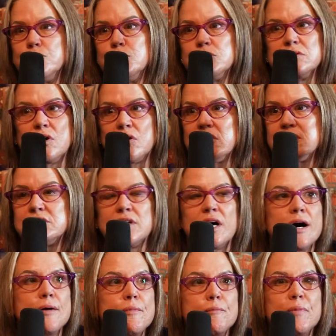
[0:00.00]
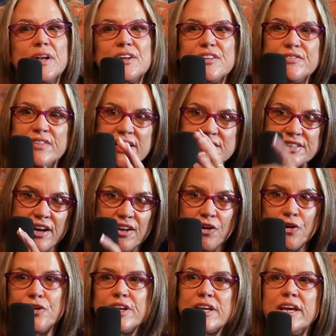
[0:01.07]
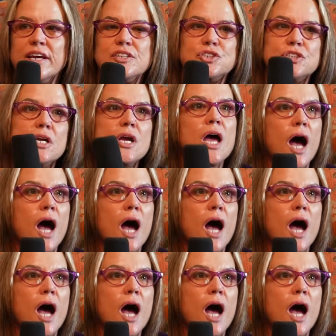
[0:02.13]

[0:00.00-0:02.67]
wouldn't hardly stop, but that's how I learned to catch.